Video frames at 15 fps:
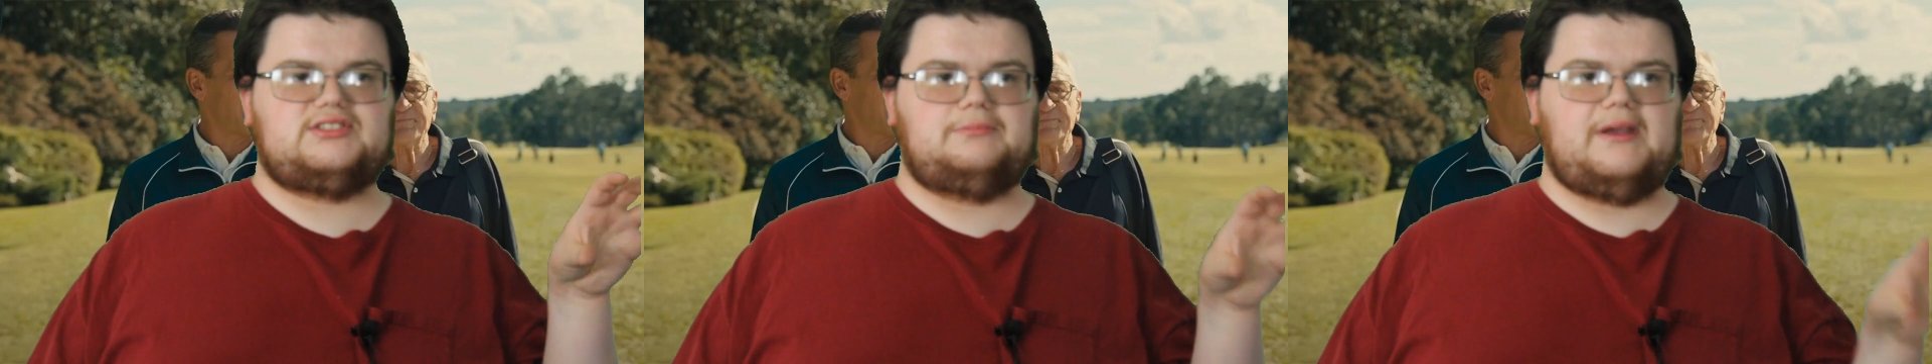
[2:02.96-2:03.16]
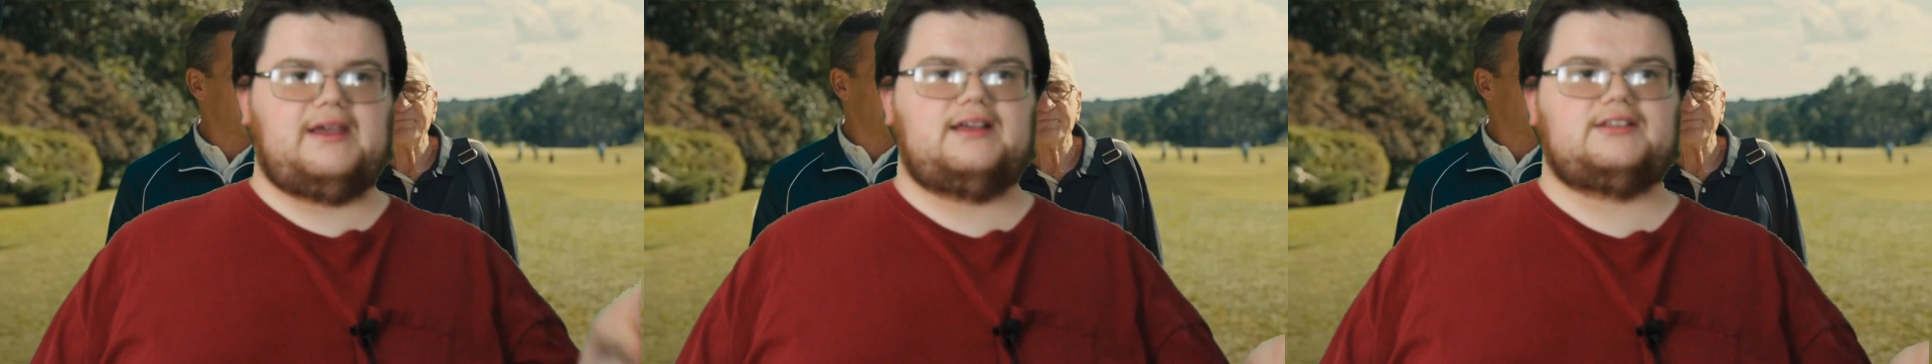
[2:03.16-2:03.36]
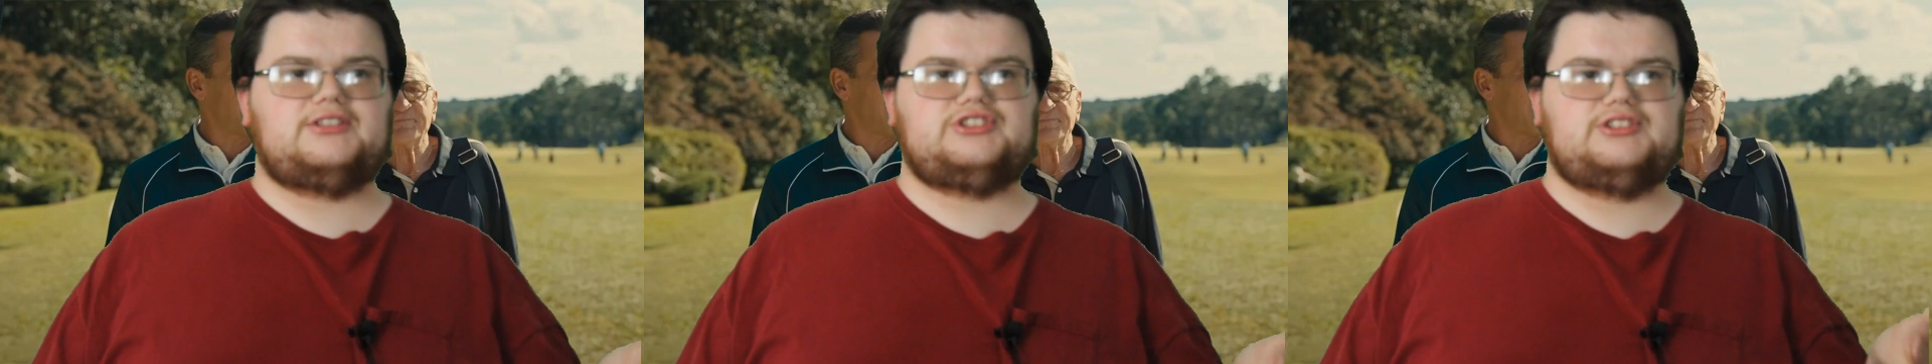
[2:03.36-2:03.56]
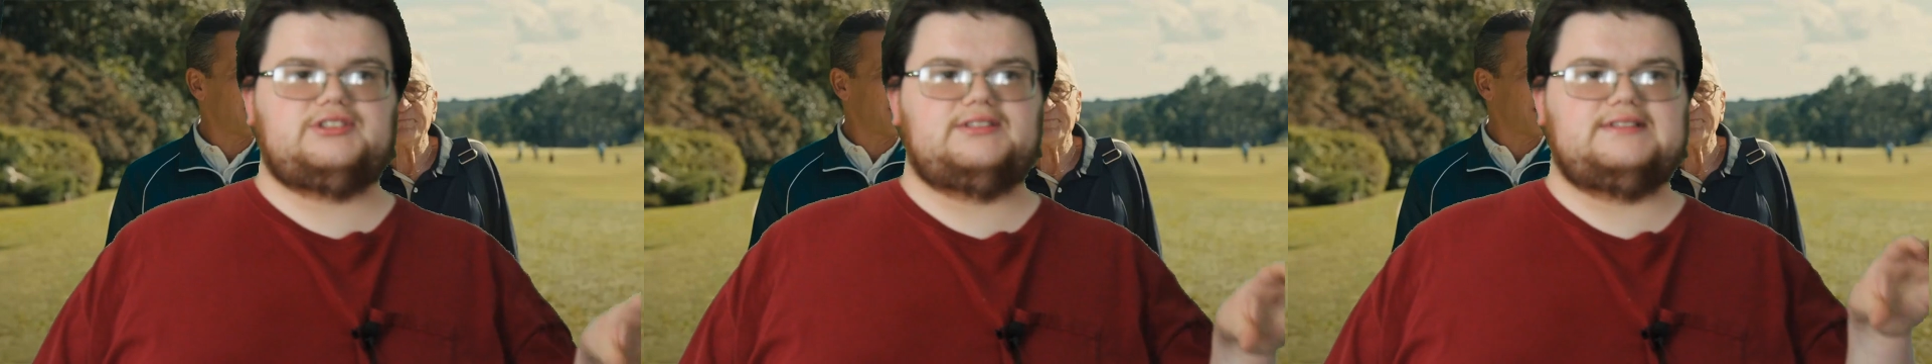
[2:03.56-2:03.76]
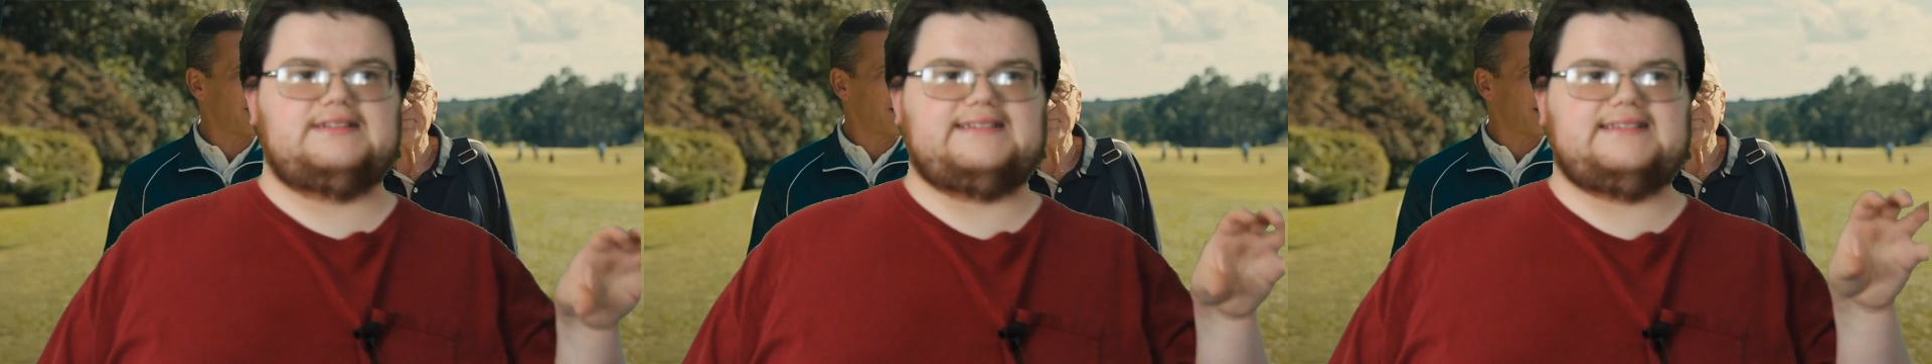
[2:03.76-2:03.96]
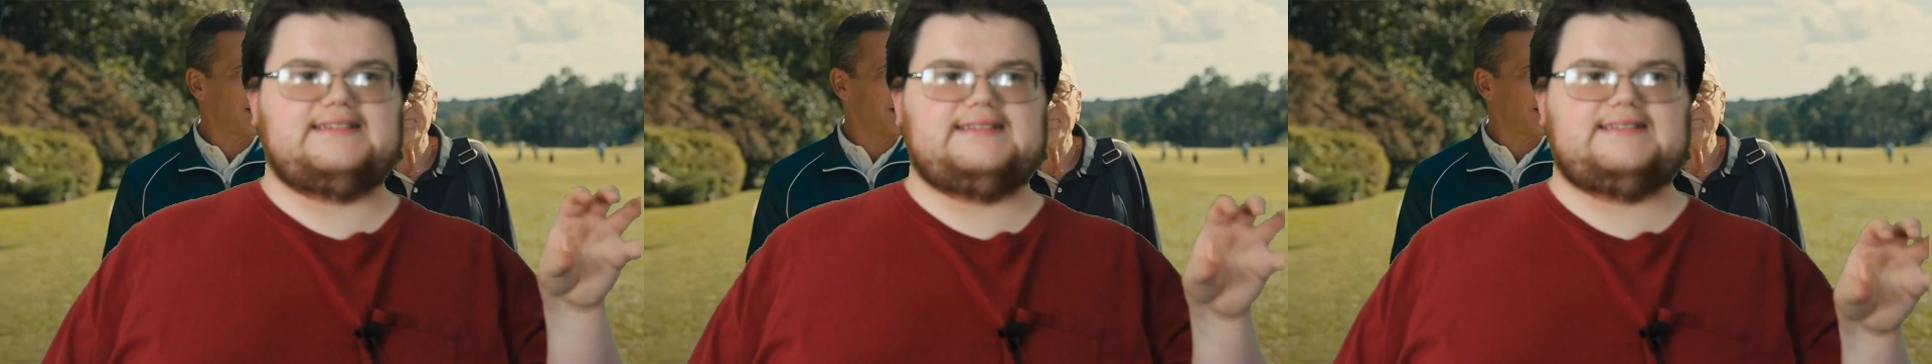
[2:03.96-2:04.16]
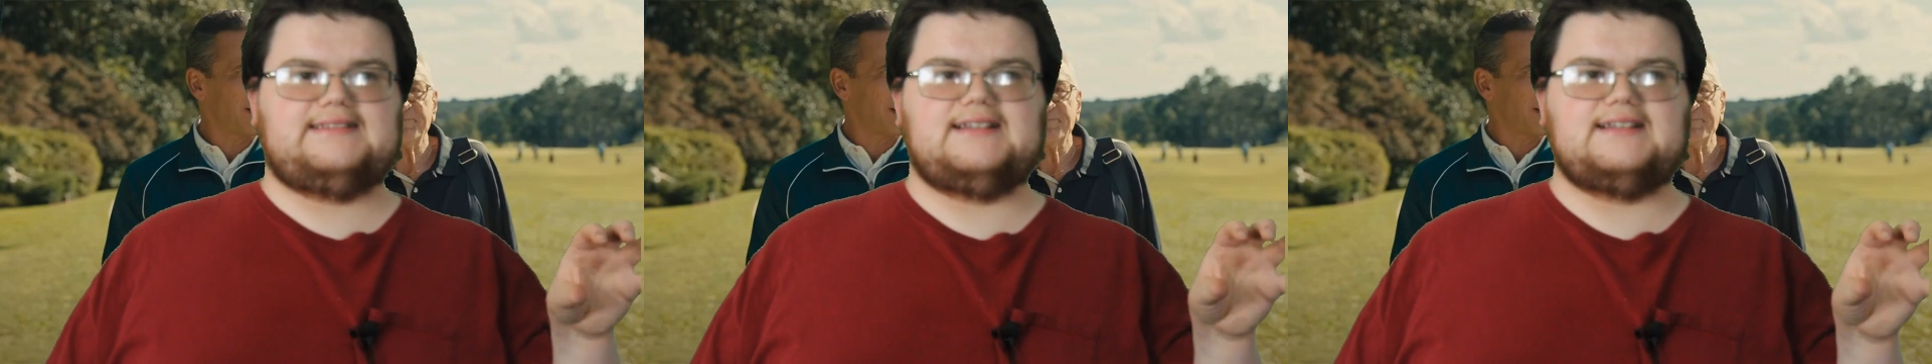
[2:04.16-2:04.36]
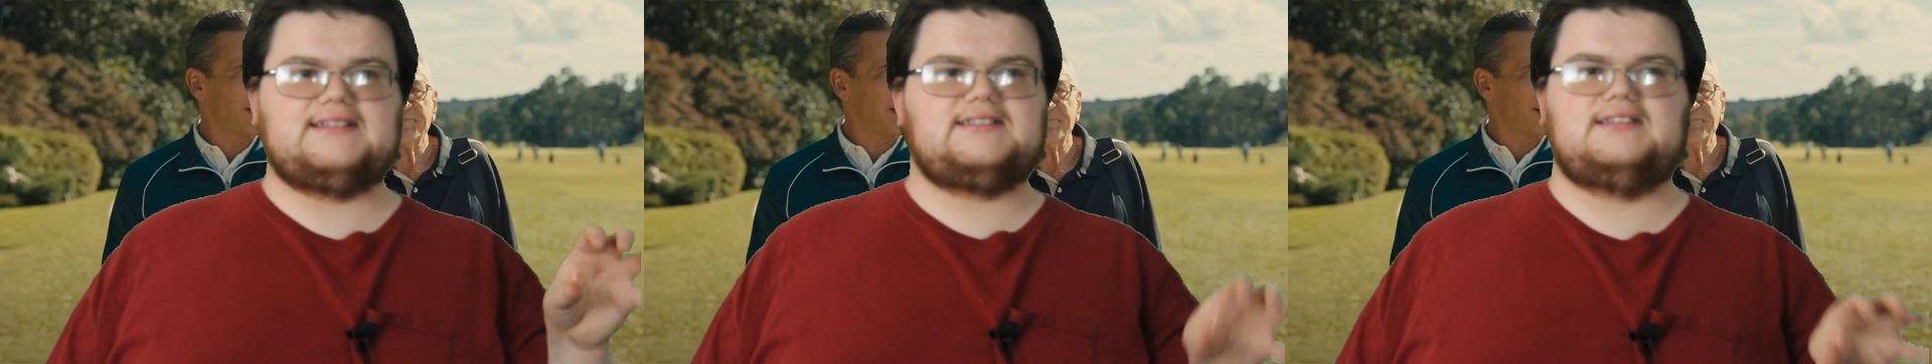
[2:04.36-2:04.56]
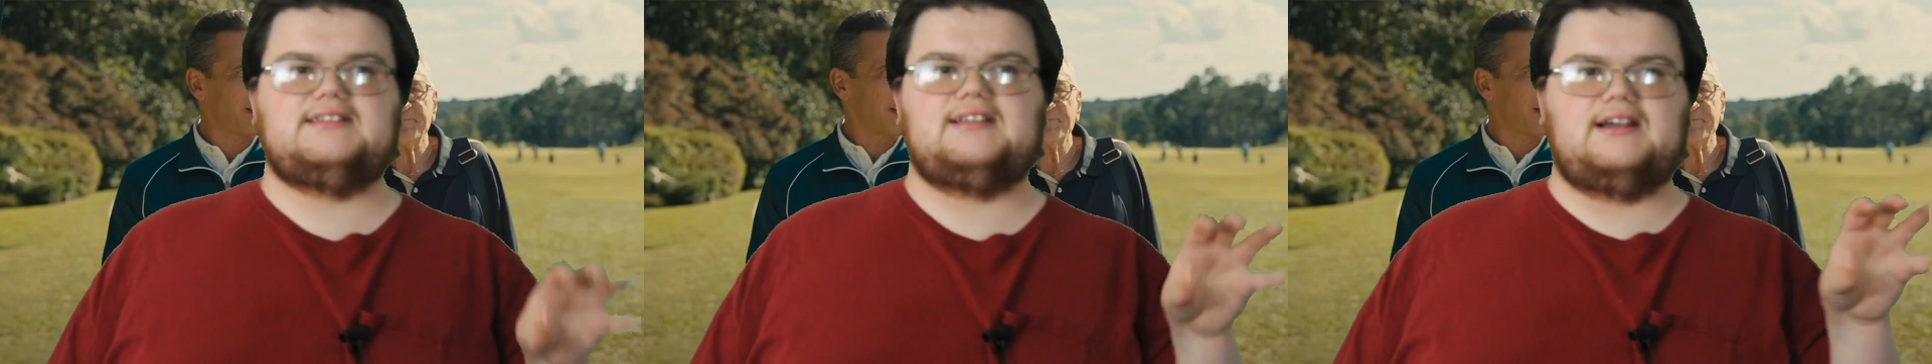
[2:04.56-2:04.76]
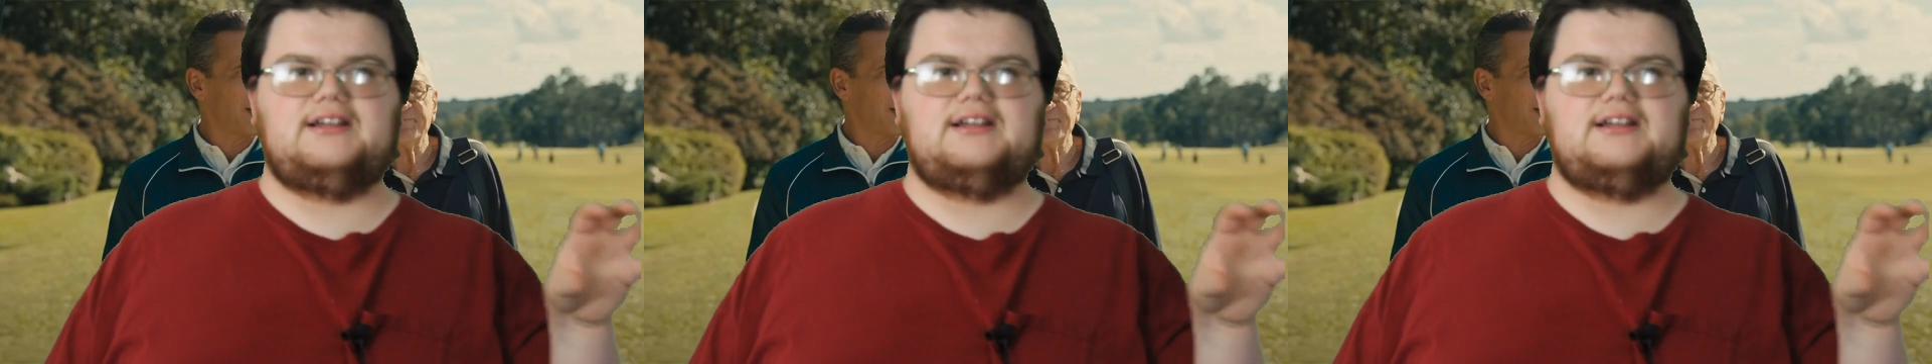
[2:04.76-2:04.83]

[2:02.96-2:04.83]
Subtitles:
Sebastian doesn't